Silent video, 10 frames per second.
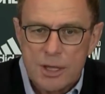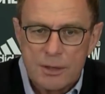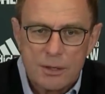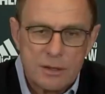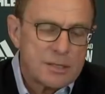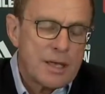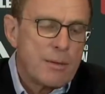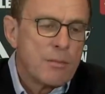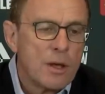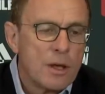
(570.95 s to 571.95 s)
And the
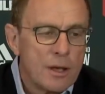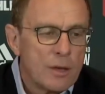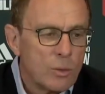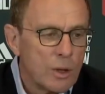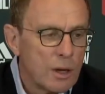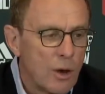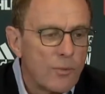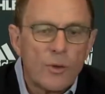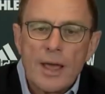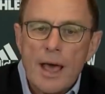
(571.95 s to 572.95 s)
same will
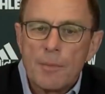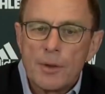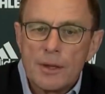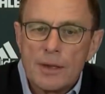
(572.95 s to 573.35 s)
hopefully happen